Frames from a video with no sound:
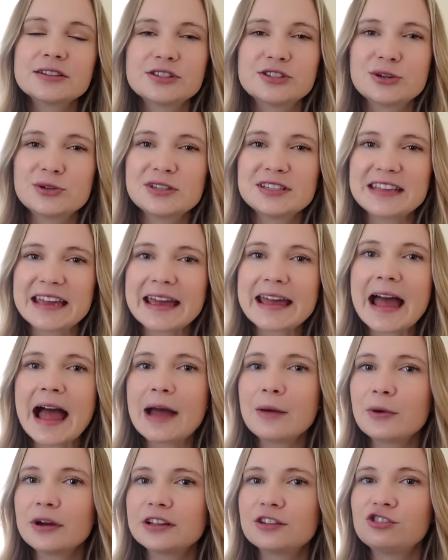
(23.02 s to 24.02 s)
So today
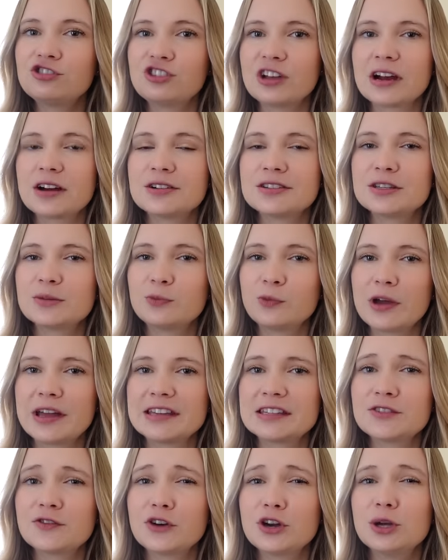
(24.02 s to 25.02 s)
I want to share some
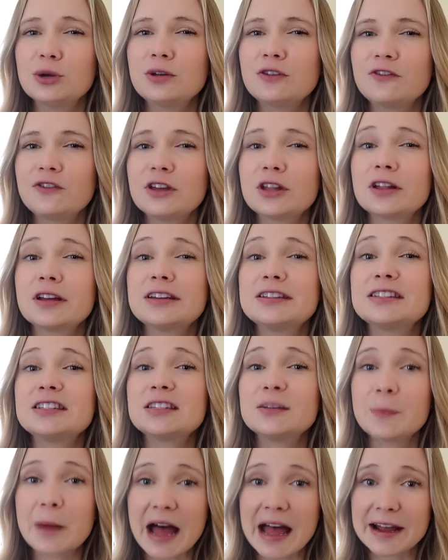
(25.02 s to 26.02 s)
ways for you to feel
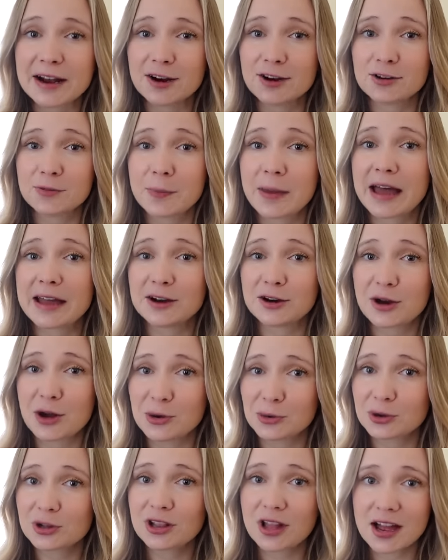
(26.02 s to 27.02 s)
inspired by your
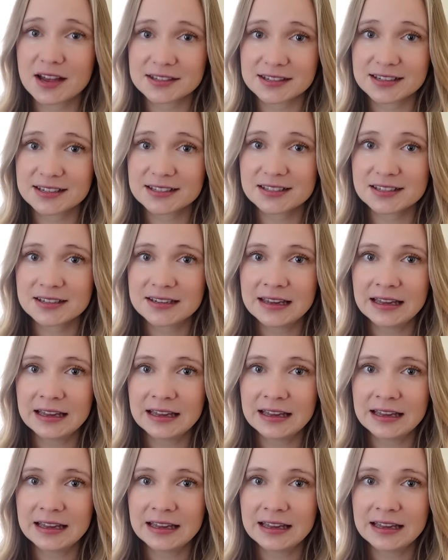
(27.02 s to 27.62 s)
own closet.